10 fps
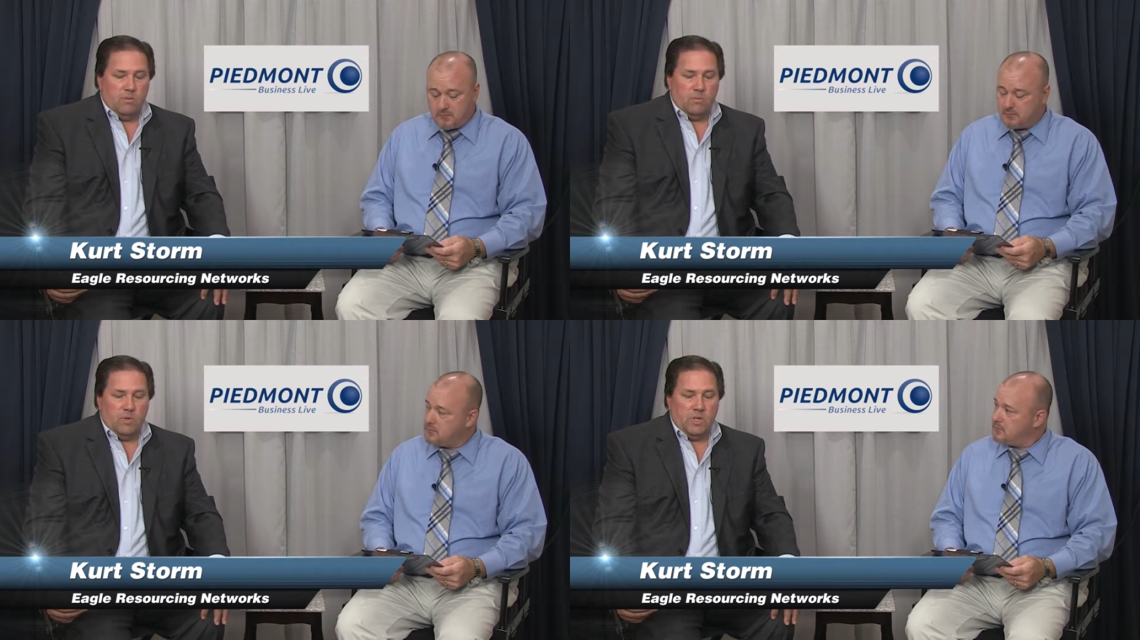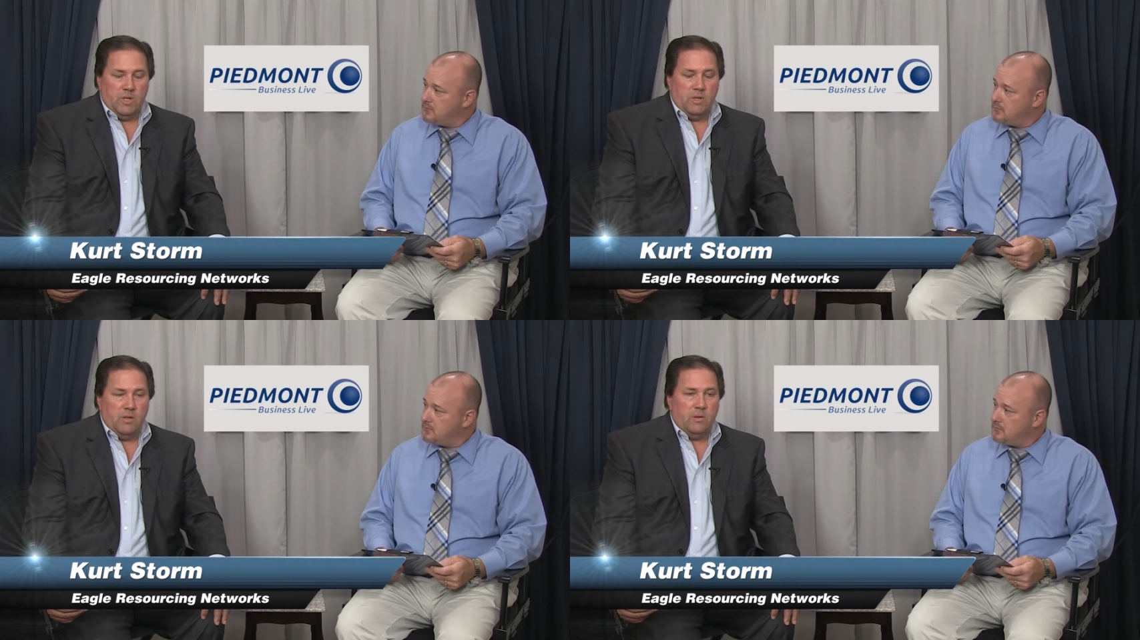
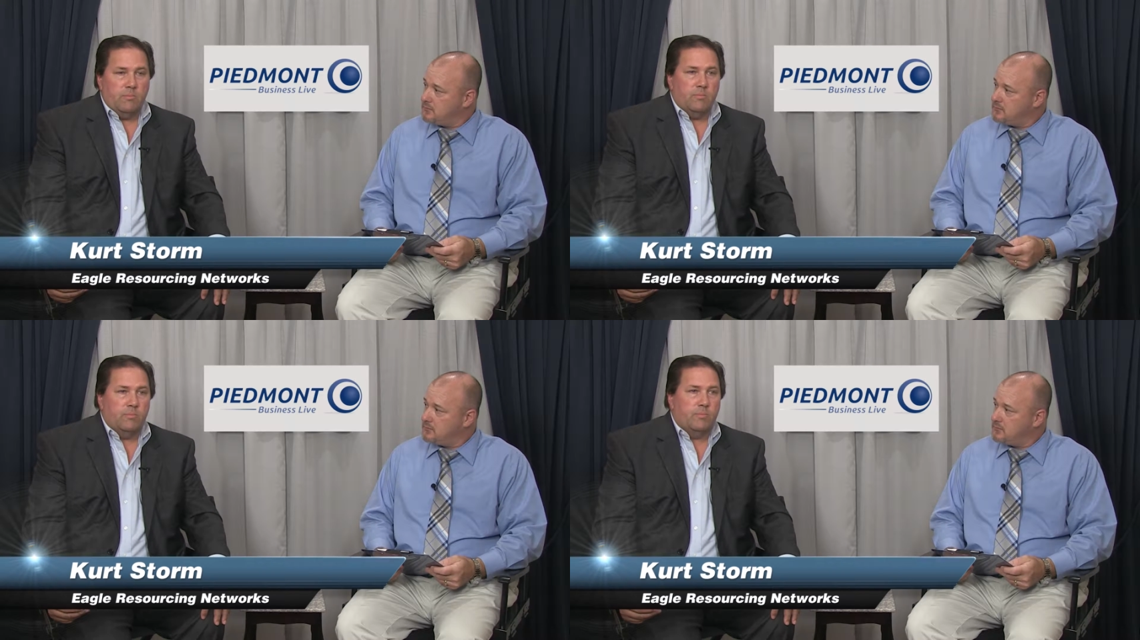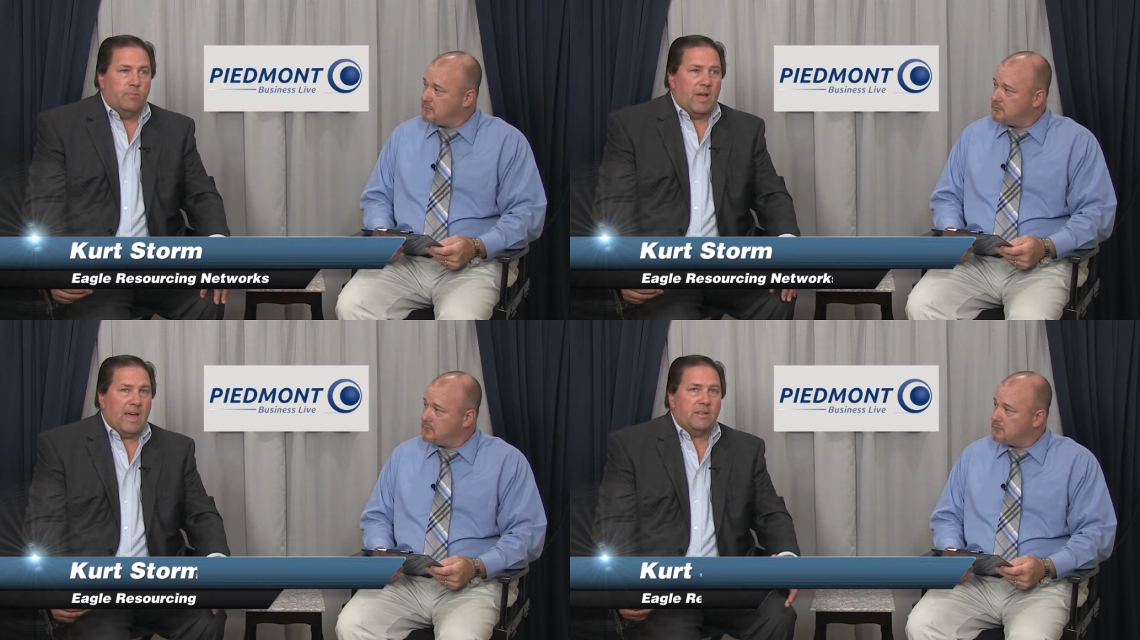Speaker 1: We
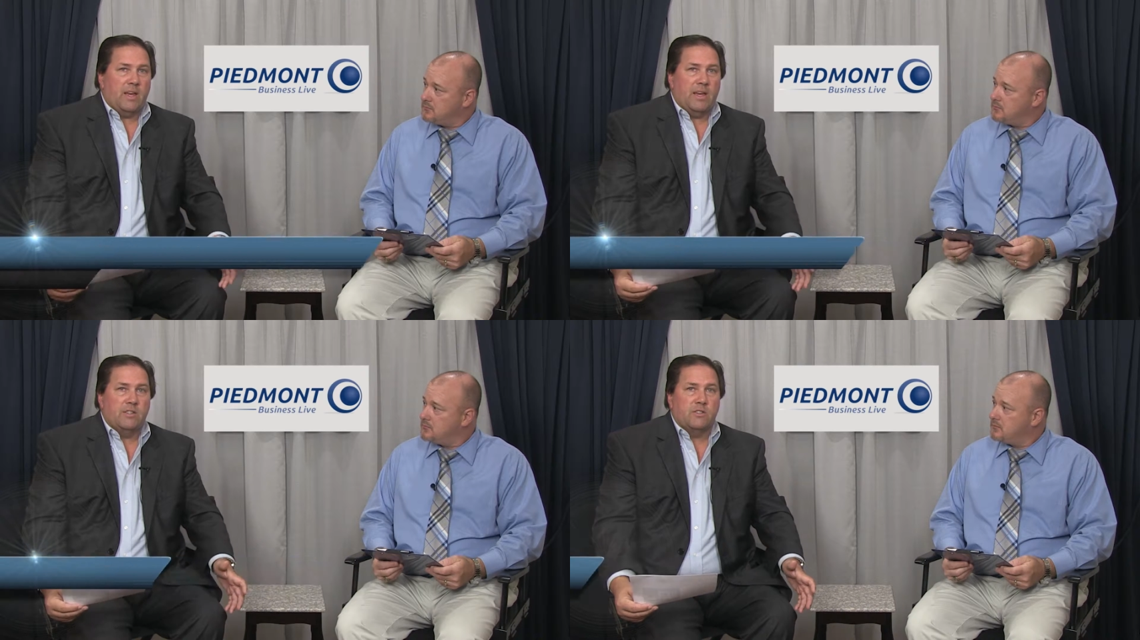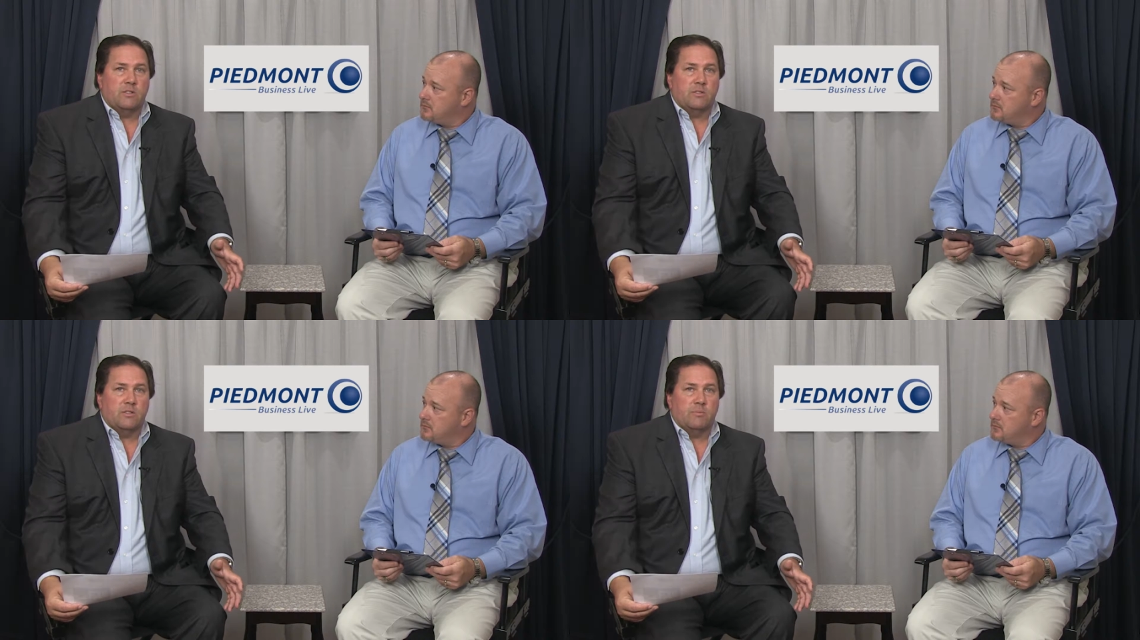act
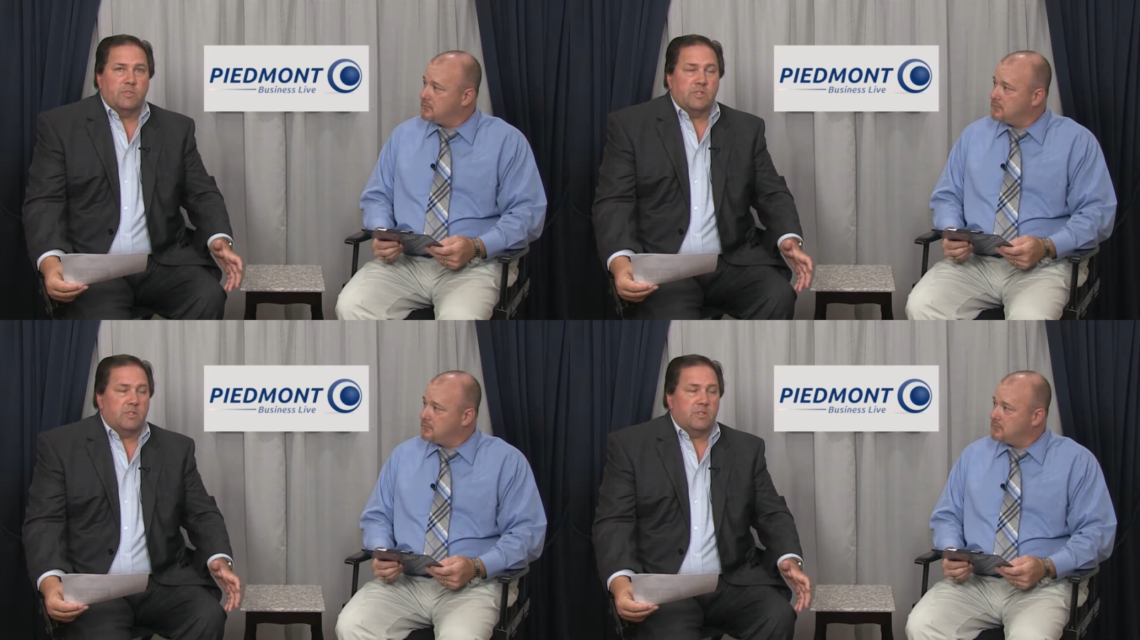as the